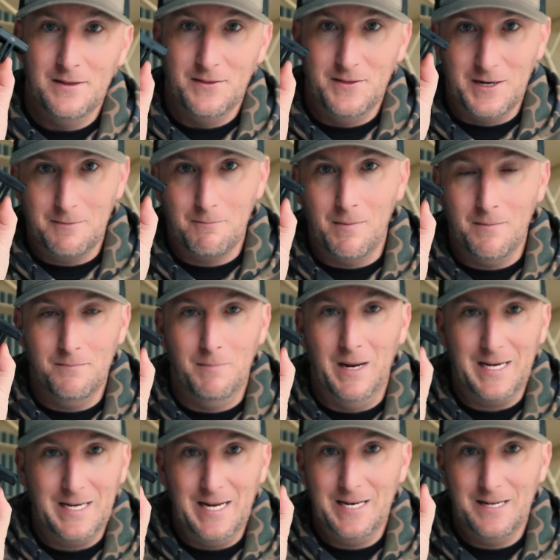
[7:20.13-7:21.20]
their
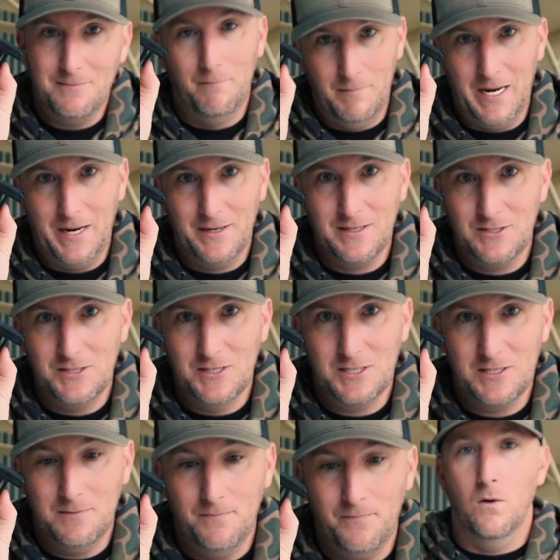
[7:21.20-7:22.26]
magnetic mounting
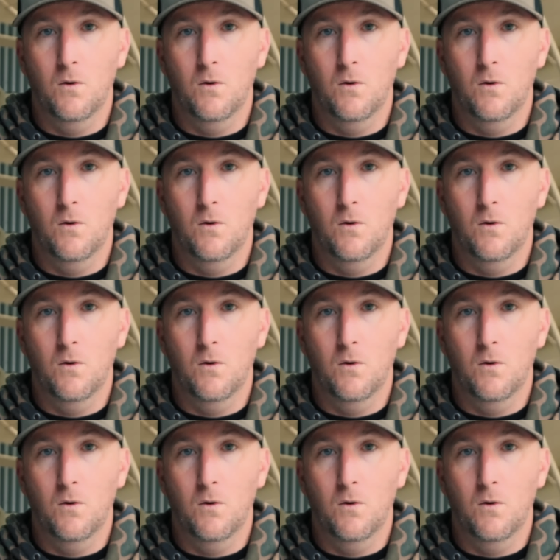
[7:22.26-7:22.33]
system,